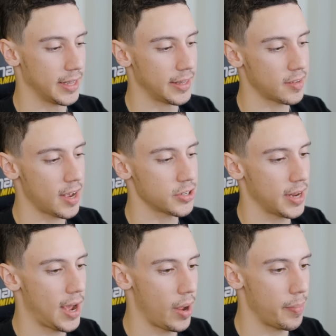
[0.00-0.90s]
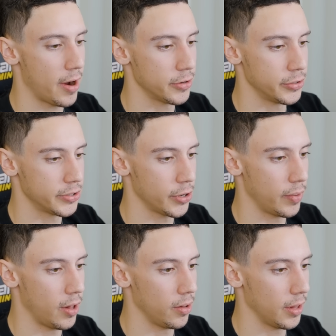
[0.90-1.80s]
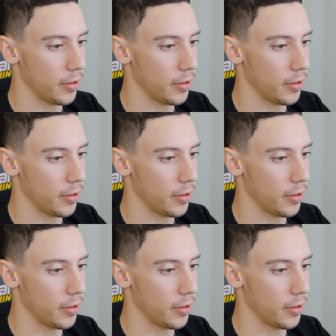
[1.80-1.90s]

And that's actually how I parachute so well a